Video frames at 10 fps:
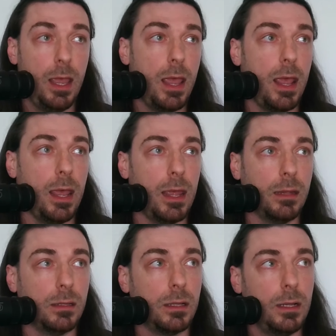
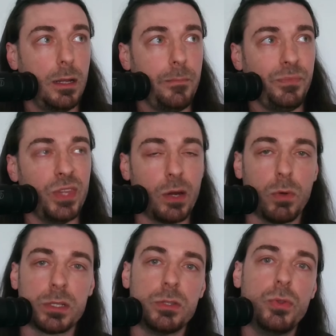and there
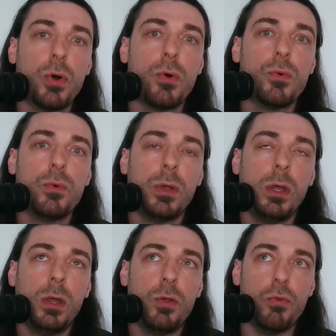was no
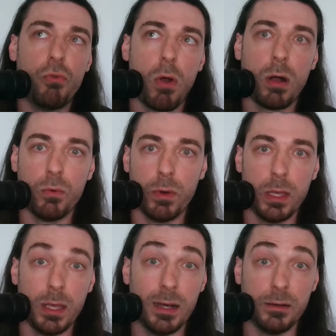wrong
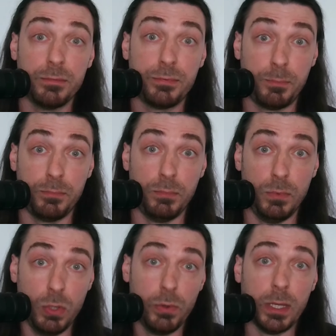way of
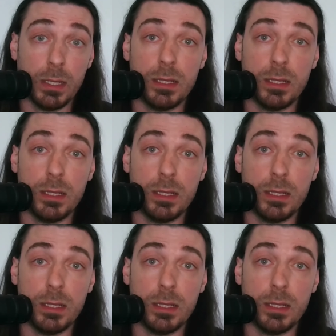doing it.